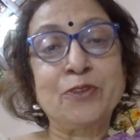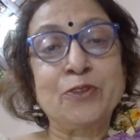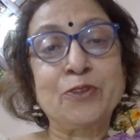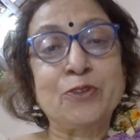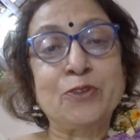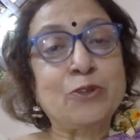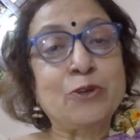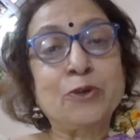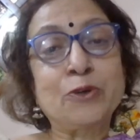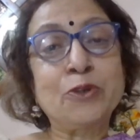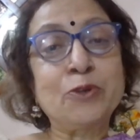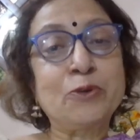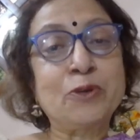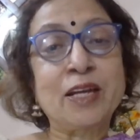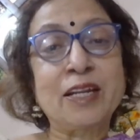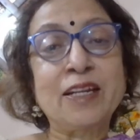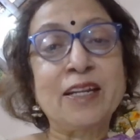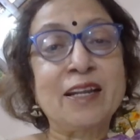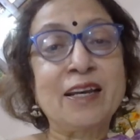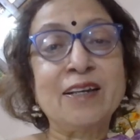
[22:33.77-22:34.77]
So you
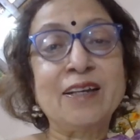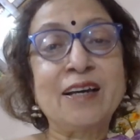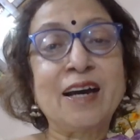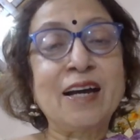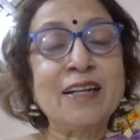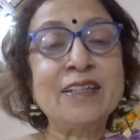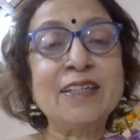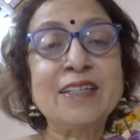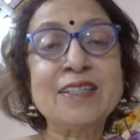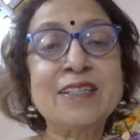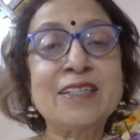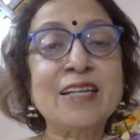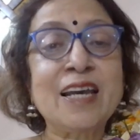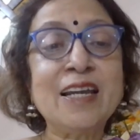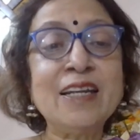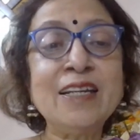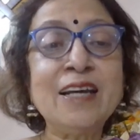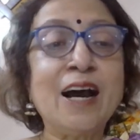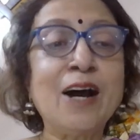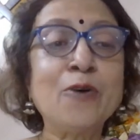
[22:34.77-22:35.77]
can
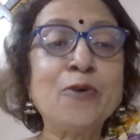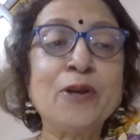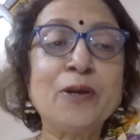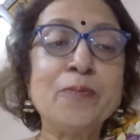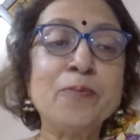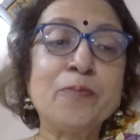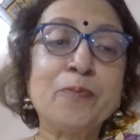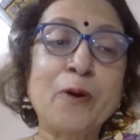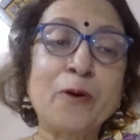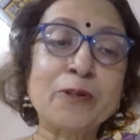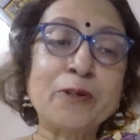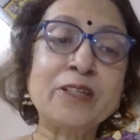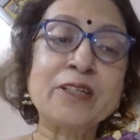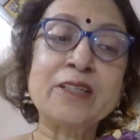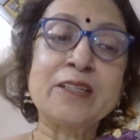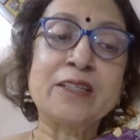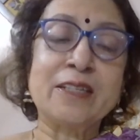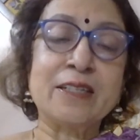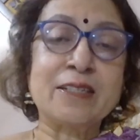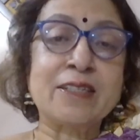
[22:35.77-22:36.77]
understand how
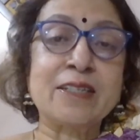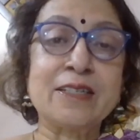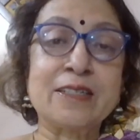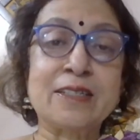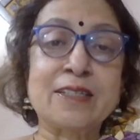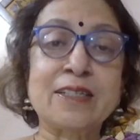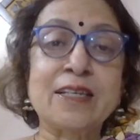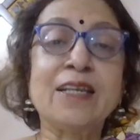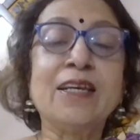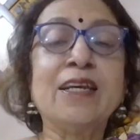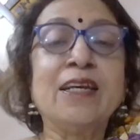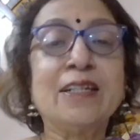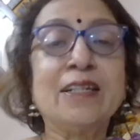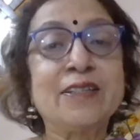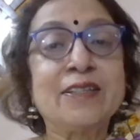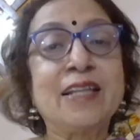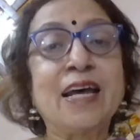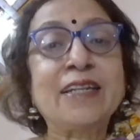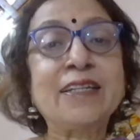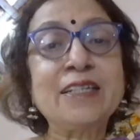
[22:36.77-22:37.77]
important this is.
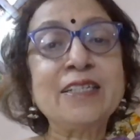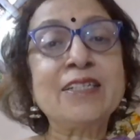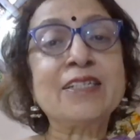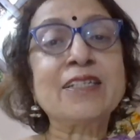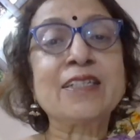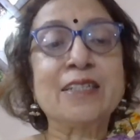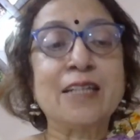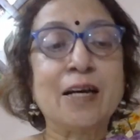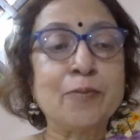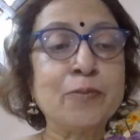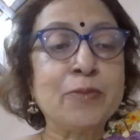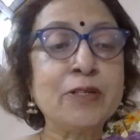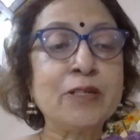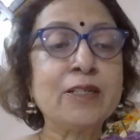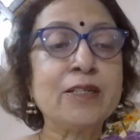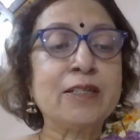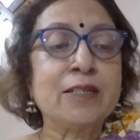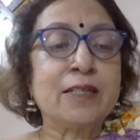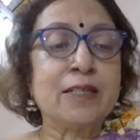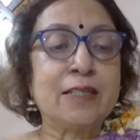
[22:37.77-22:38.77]
That is
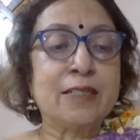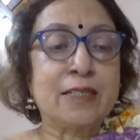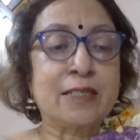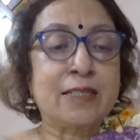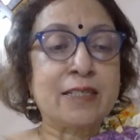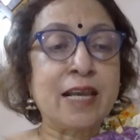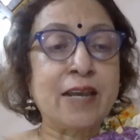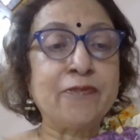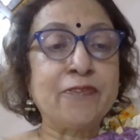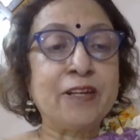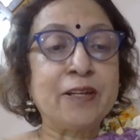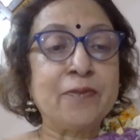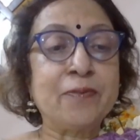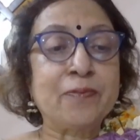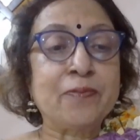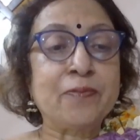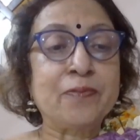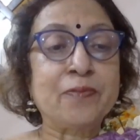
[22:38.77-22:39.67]
number 7.